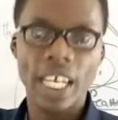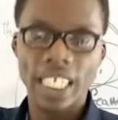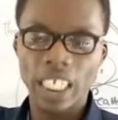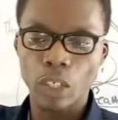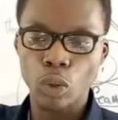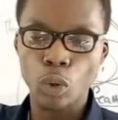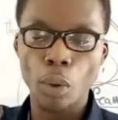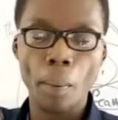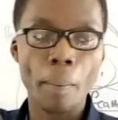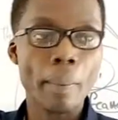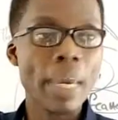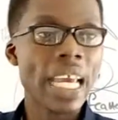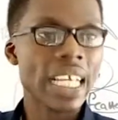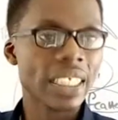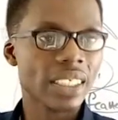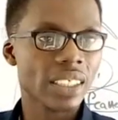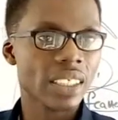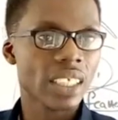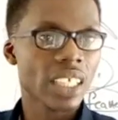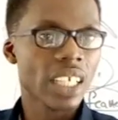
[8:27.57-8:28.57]
they will
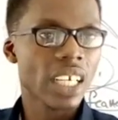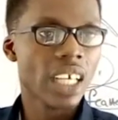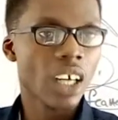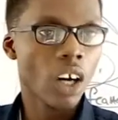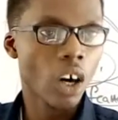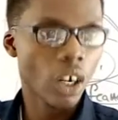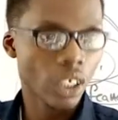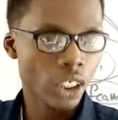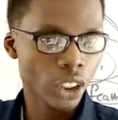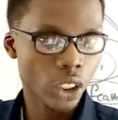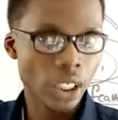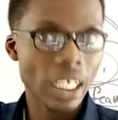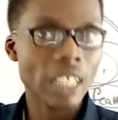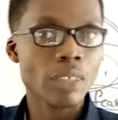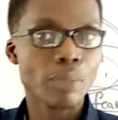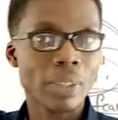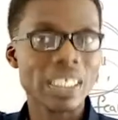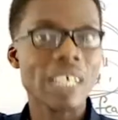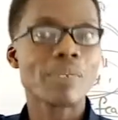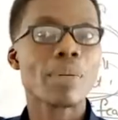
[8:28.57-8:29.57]
mate on each other.
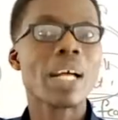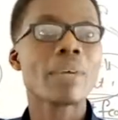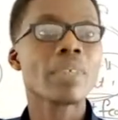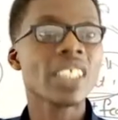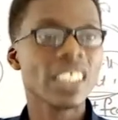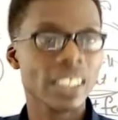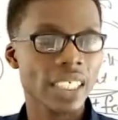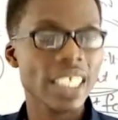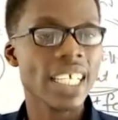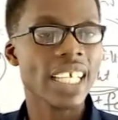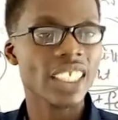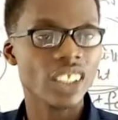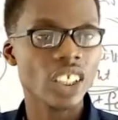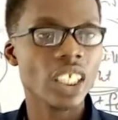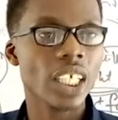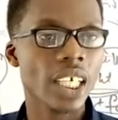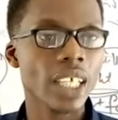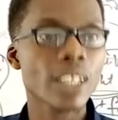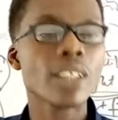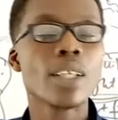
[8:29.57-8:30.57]
You must have probably seen a
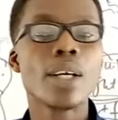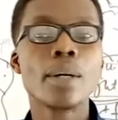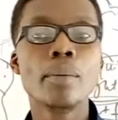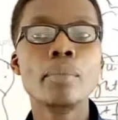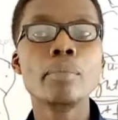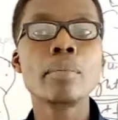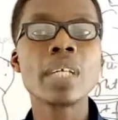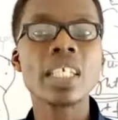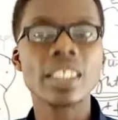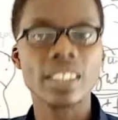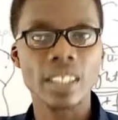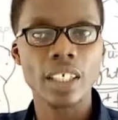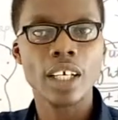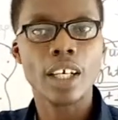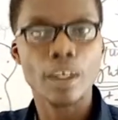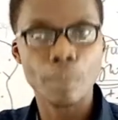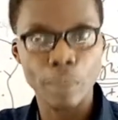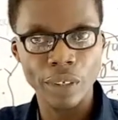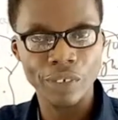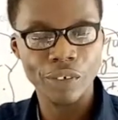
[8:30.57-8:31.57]
chicken mate
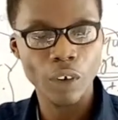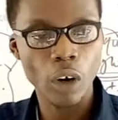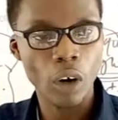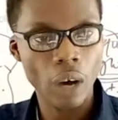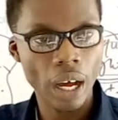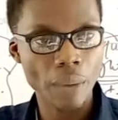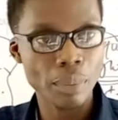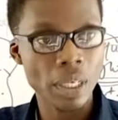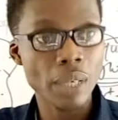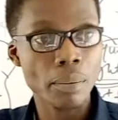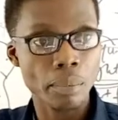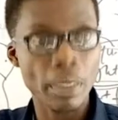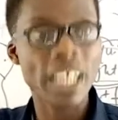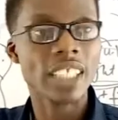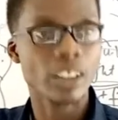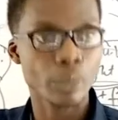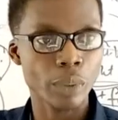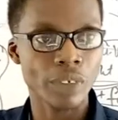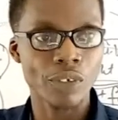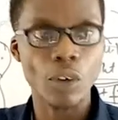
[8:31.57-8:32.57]
before.
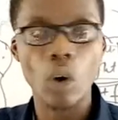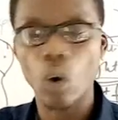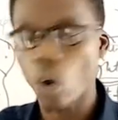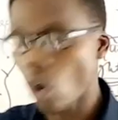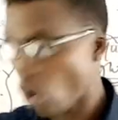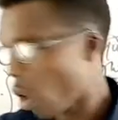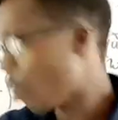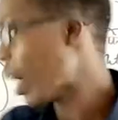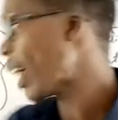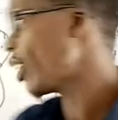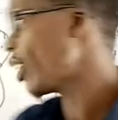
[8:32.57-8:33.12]
Alright,